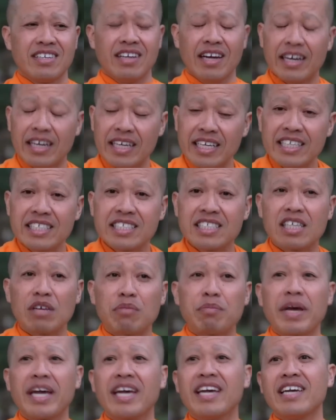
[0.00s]
it eased the
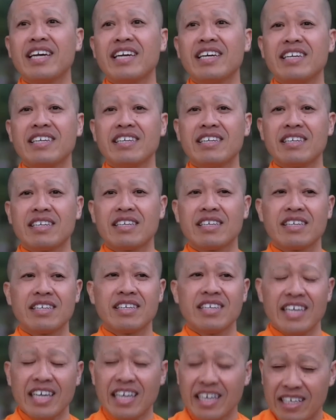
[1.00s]
pain,
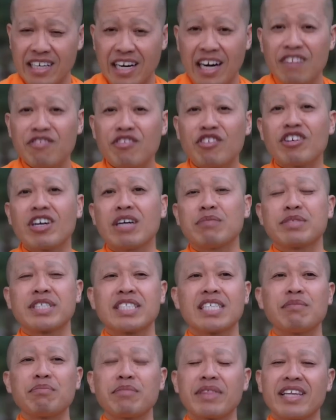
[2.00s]
it covered up
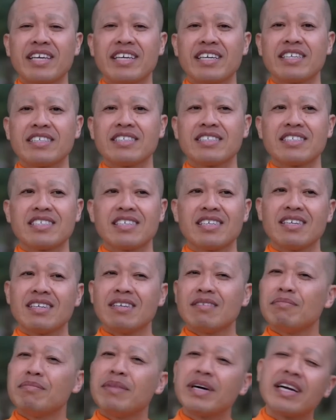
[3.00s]
some things,
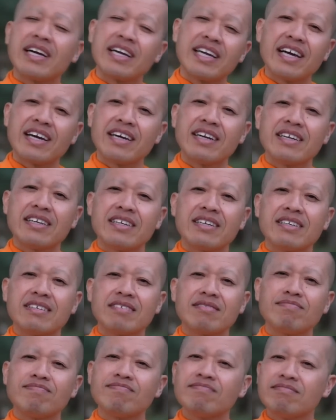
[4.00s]
but again,
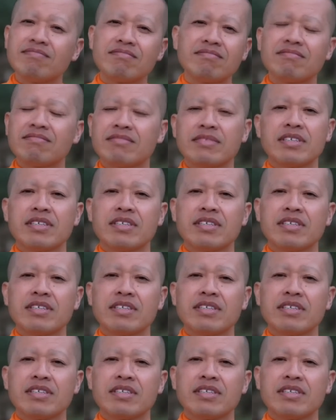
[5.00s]
hmm,